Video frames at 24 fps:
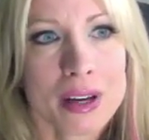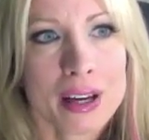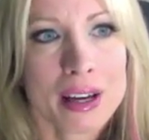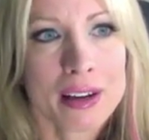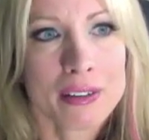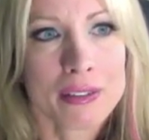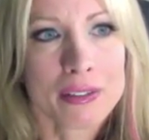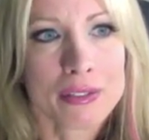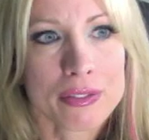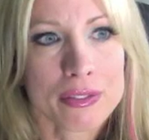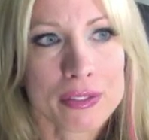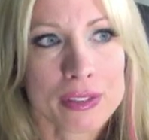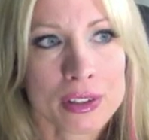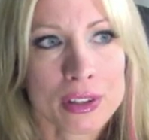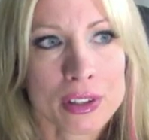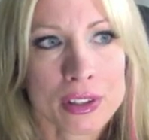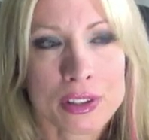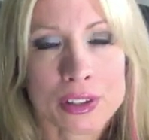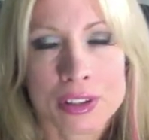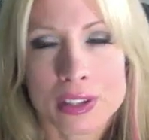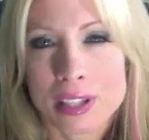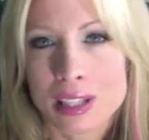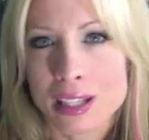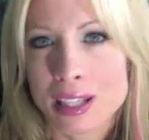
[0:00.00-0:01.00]
have
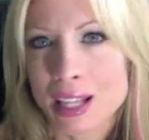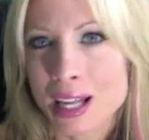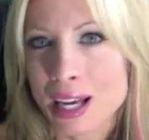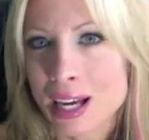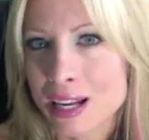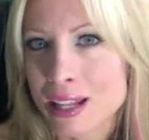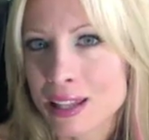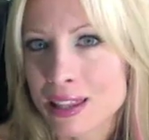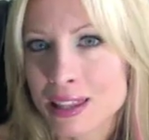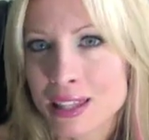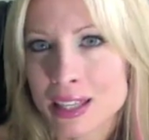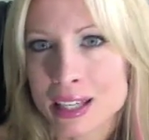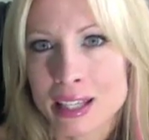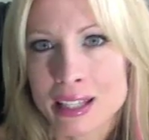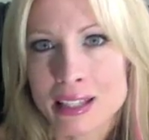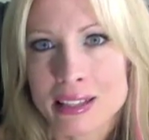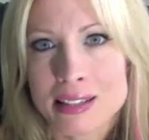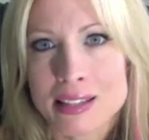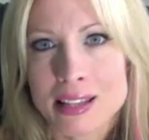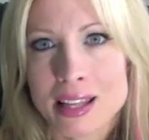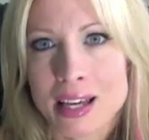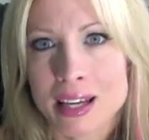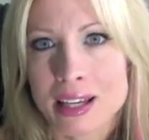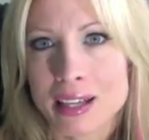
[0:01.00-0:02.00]
learned a lot of
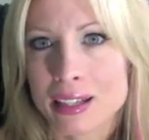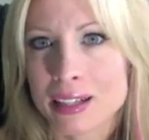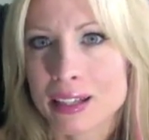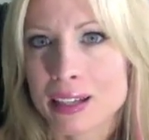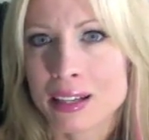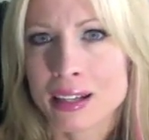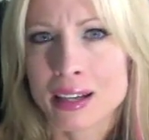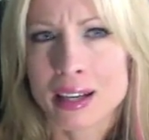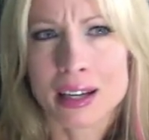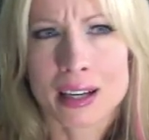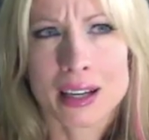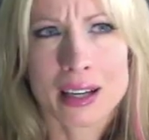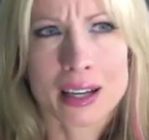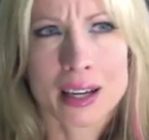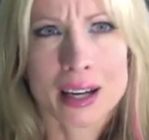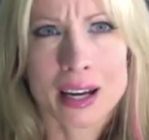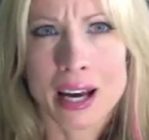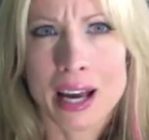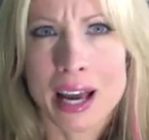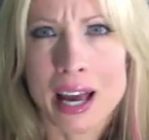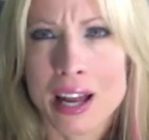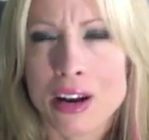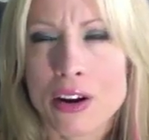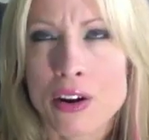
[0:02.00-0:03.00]
things that
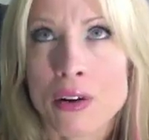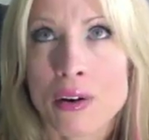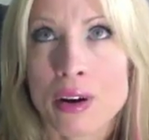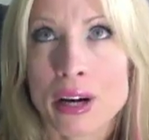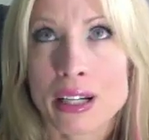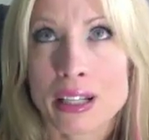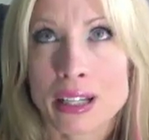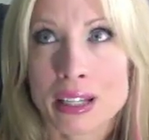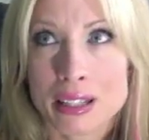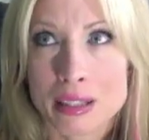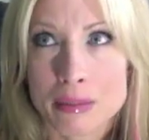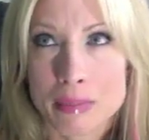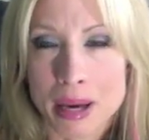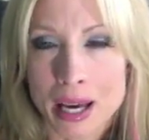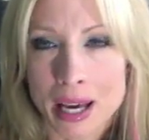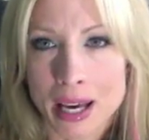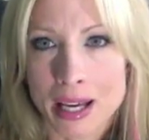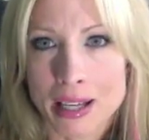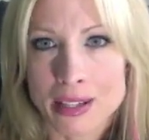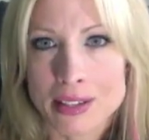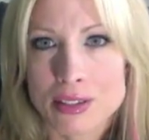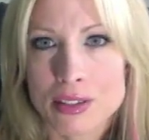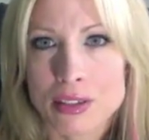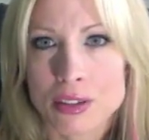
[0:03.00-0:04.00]
I had no idea in the
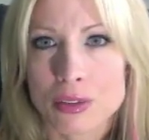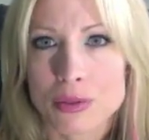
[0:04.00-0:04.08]
past.